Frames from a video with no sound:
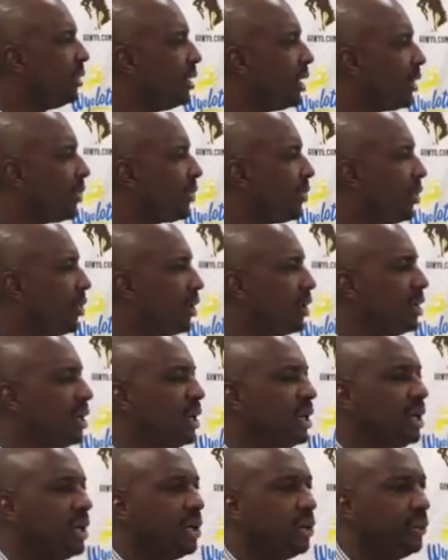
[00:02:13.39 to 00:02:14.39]
And I thought
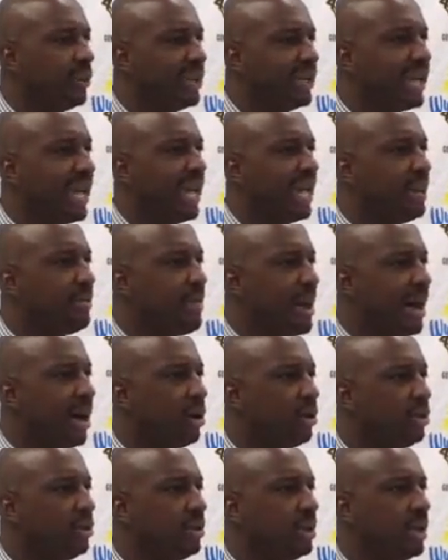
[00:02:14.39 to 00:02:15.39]
we came
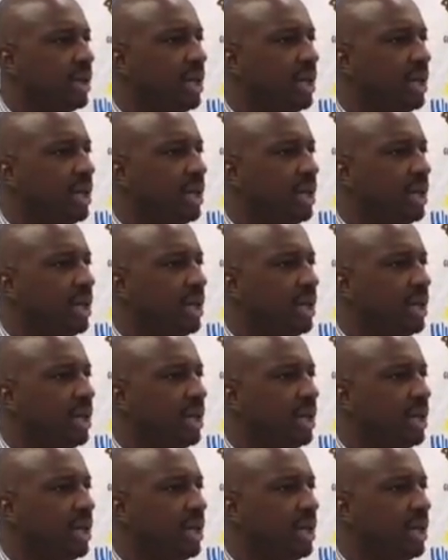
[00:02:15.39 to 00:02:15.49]
out